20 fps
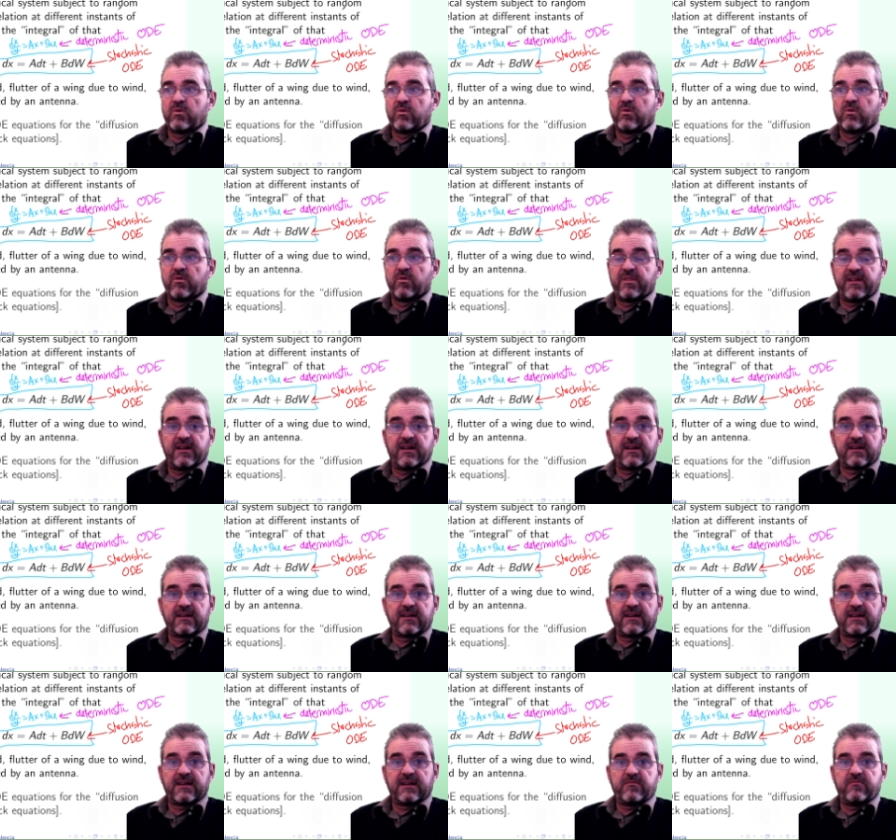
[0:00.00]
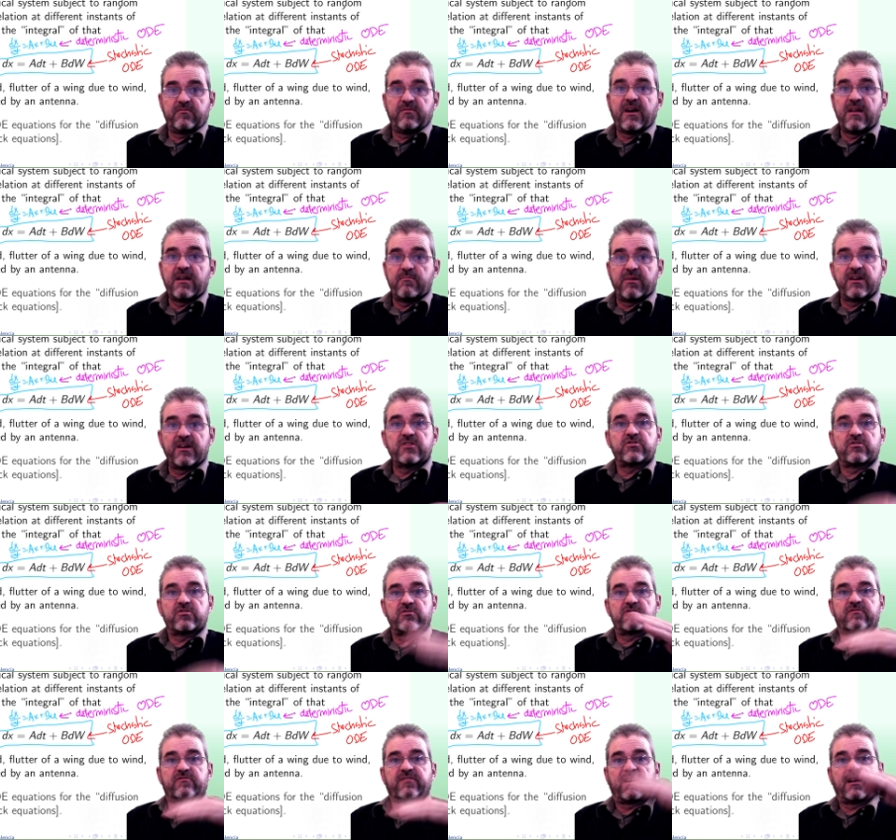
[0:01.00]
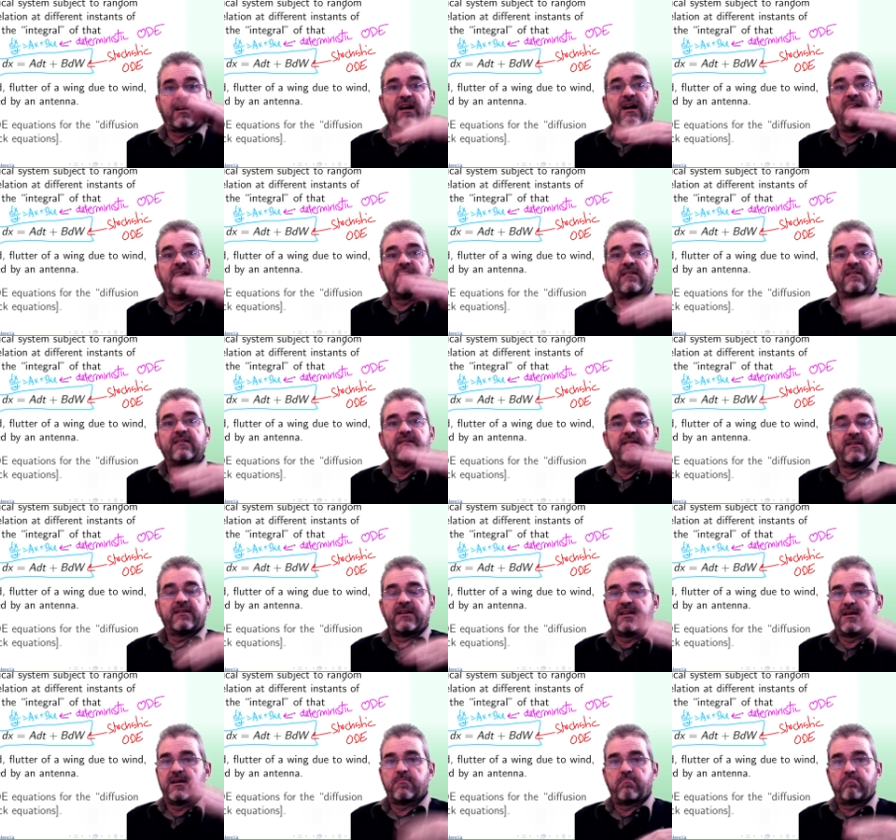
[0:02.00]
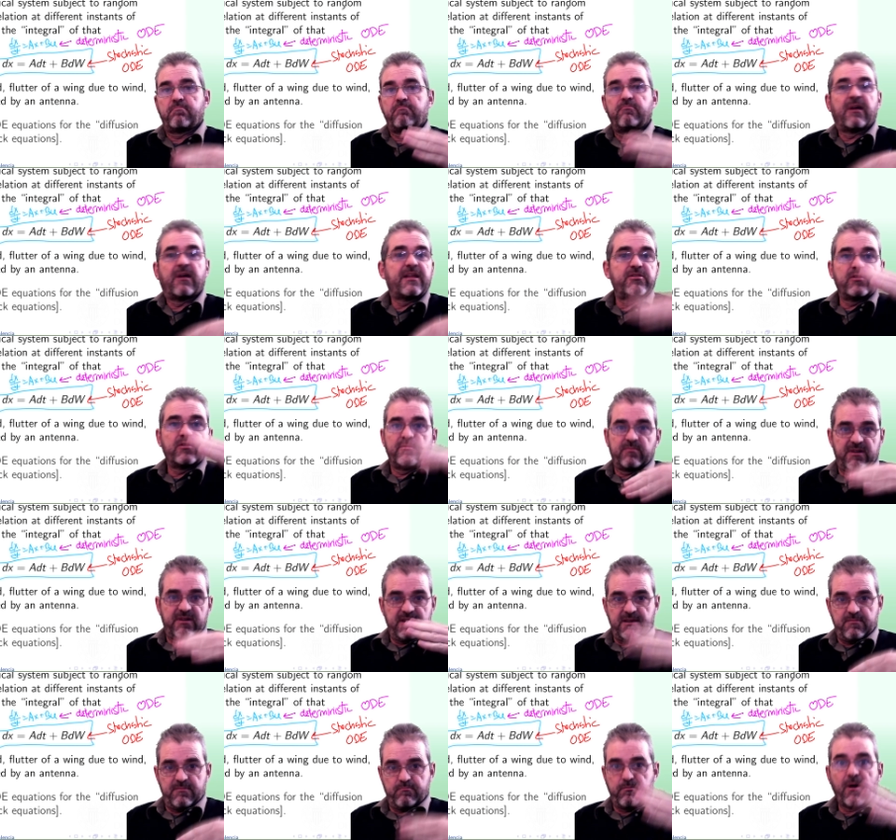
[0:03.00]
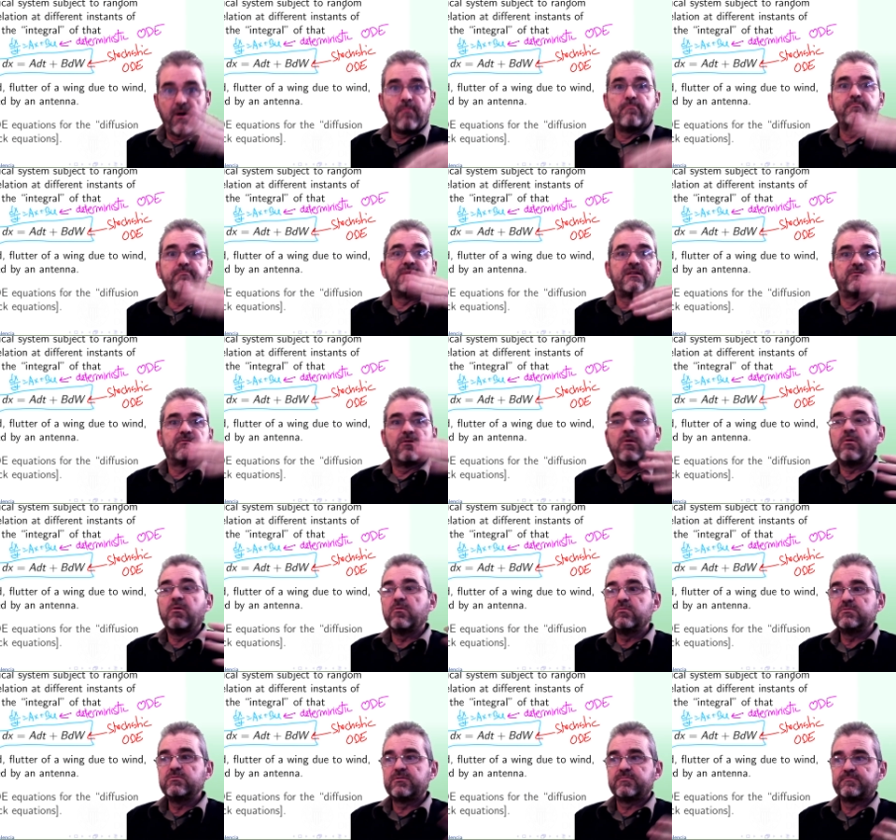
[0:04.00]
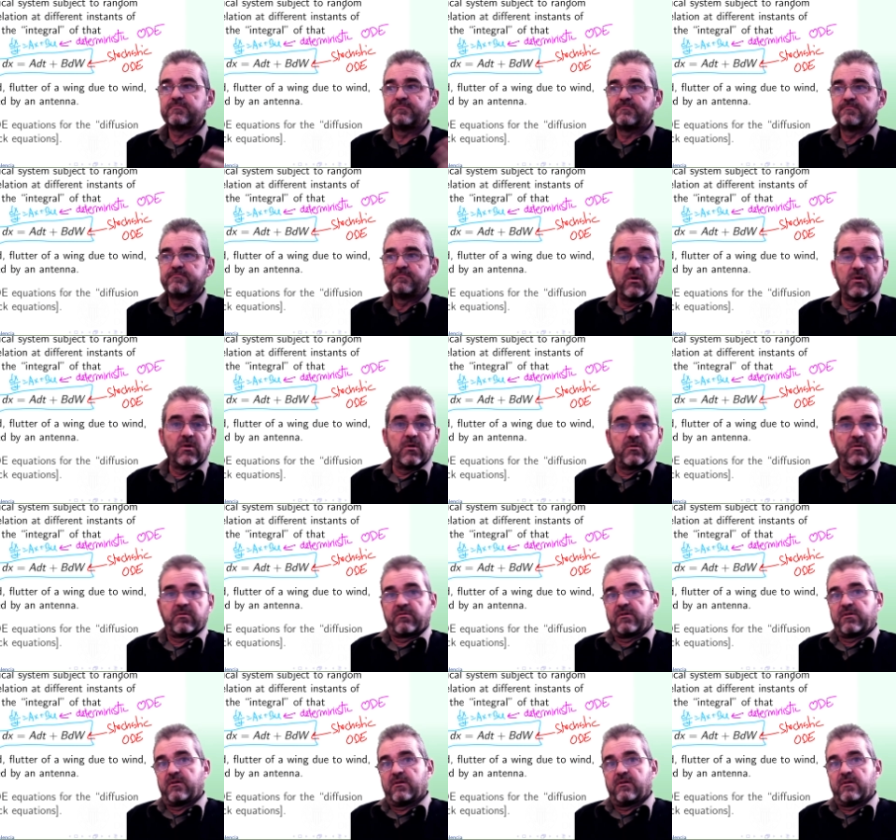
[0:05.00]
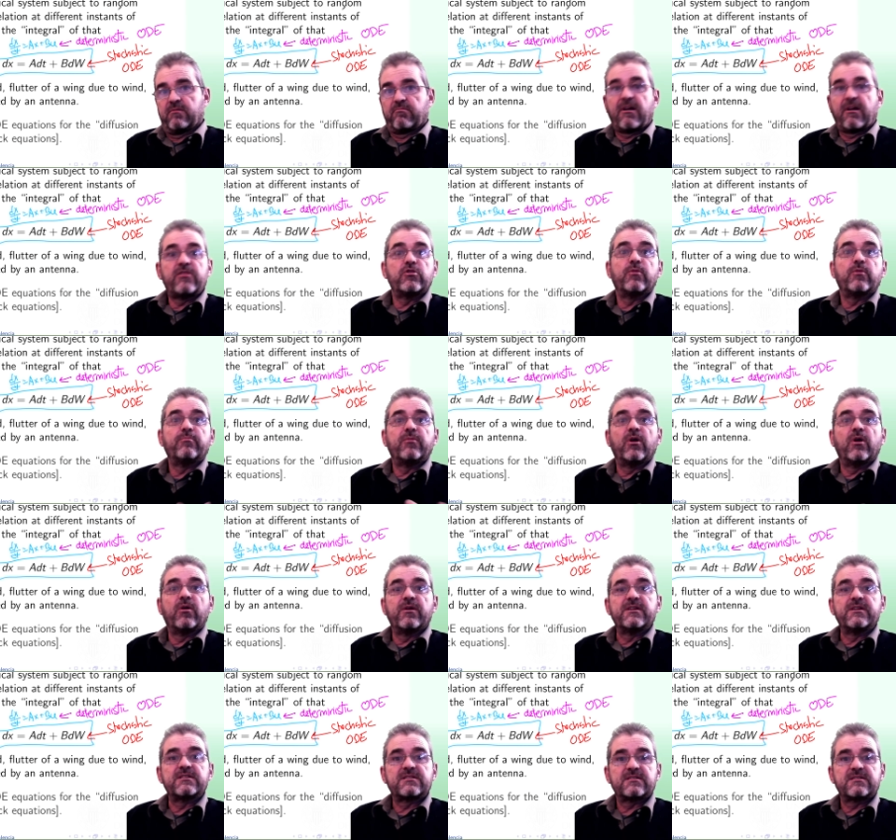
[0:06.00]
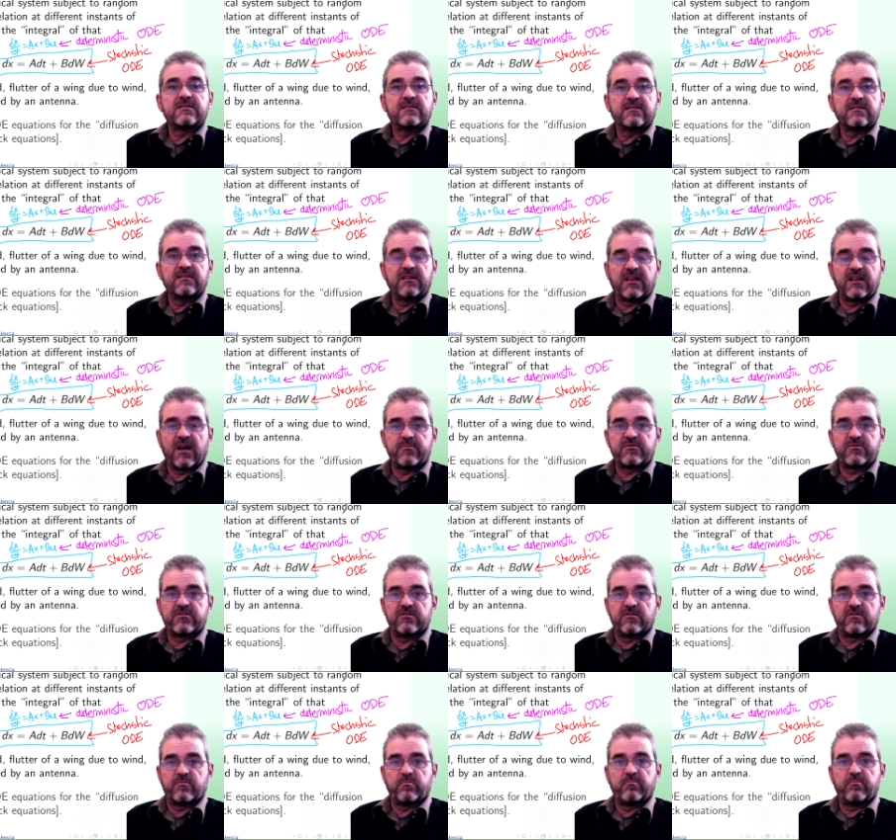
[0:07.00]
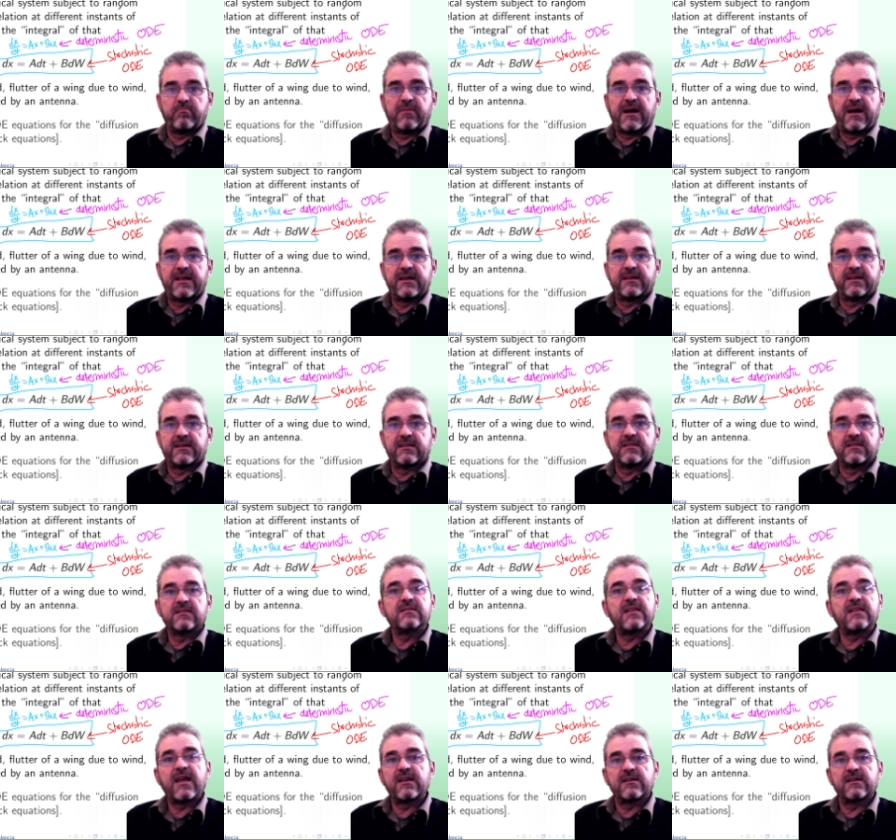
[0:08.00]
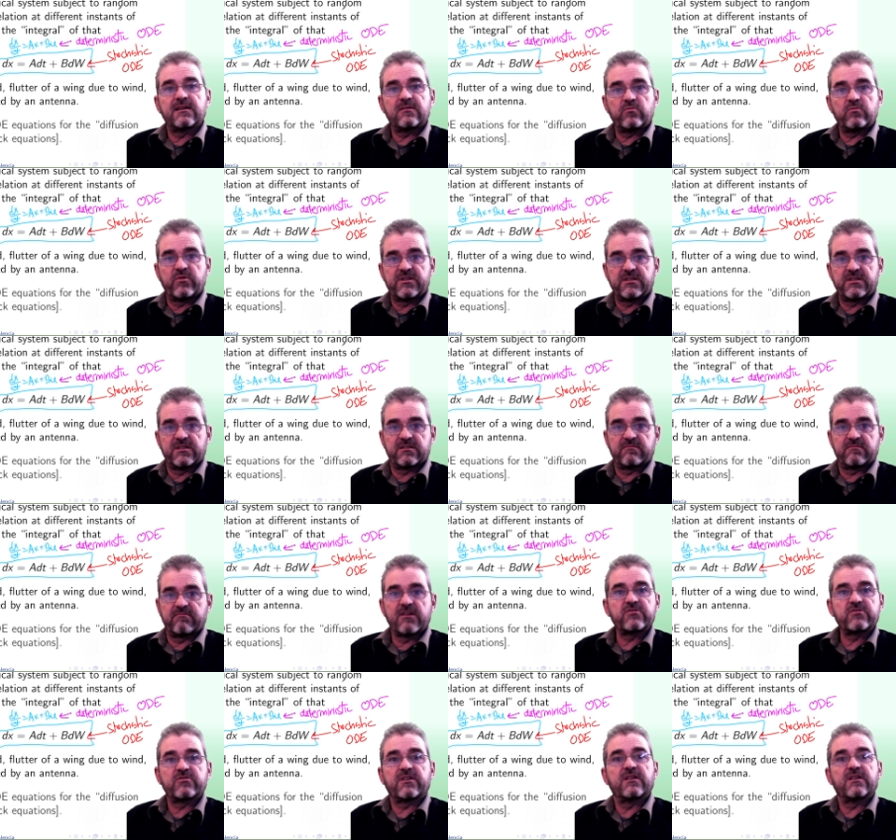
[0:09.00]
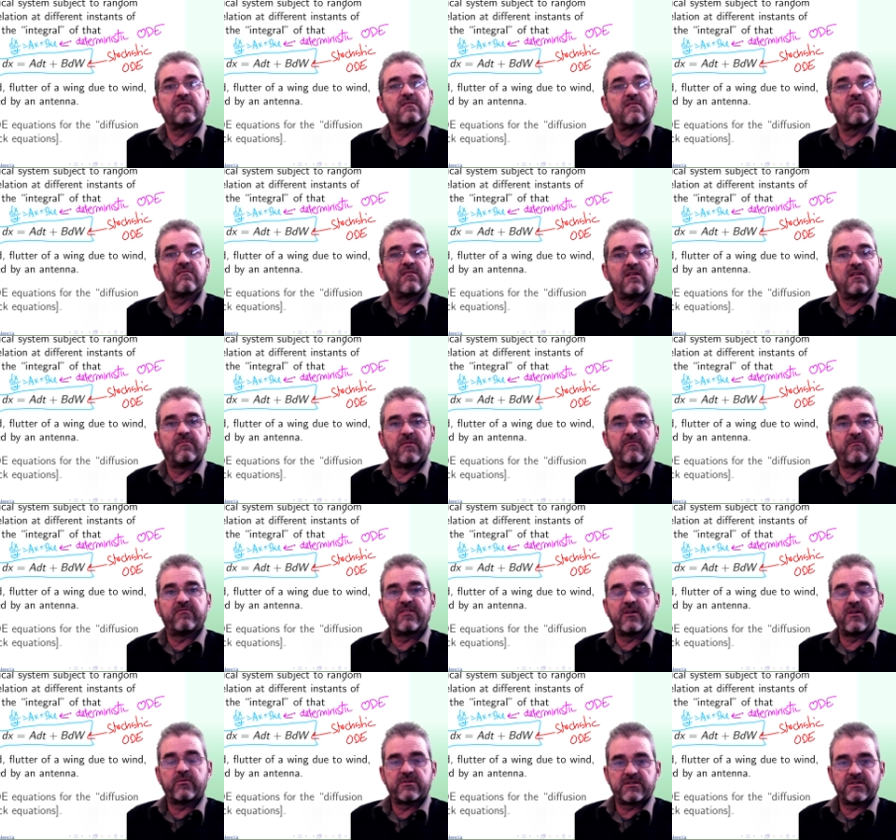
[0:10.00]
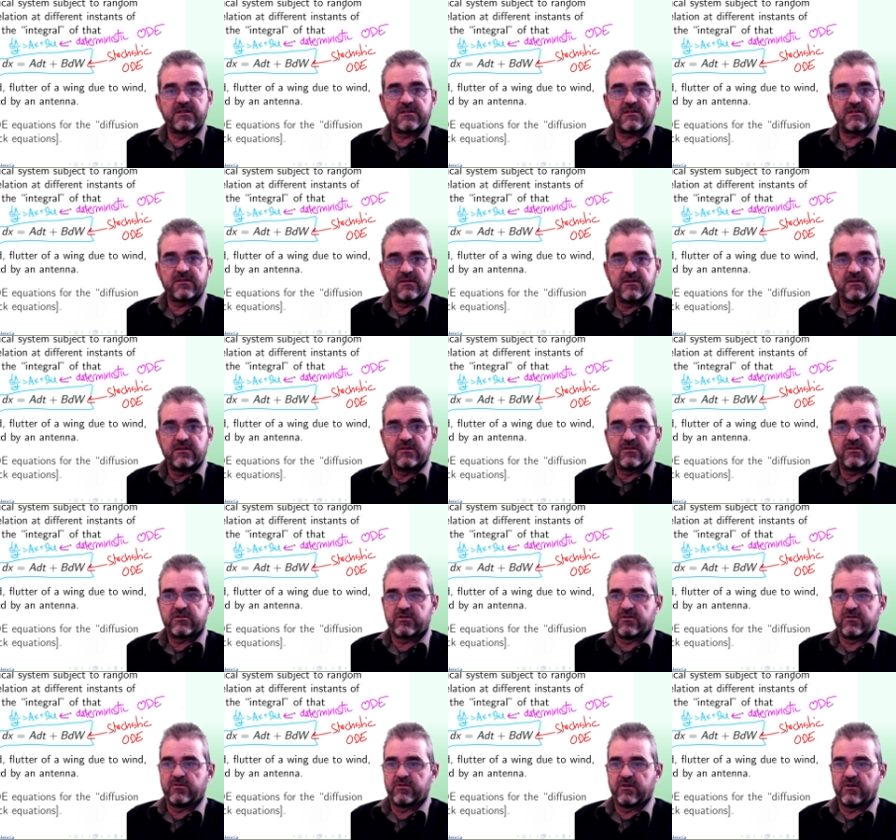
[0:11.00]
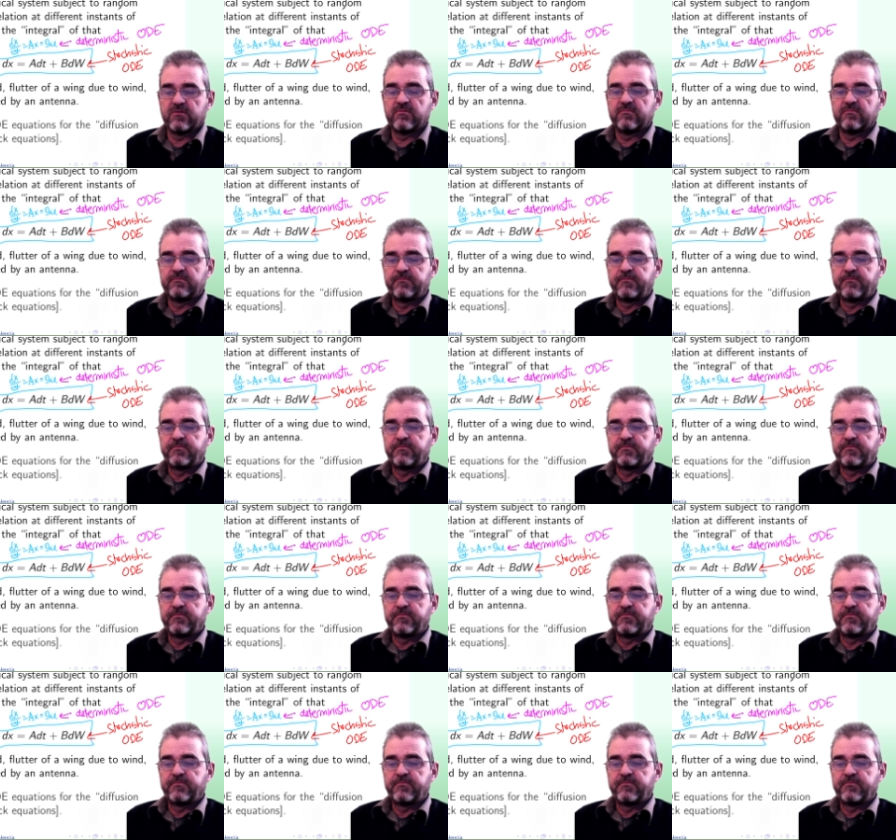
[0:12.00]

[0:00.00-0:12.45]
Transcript: or the vibrations of a car in a randomly bumpy road, or the random noise captured by an antenna which is resonant at given frequencies. So, you know,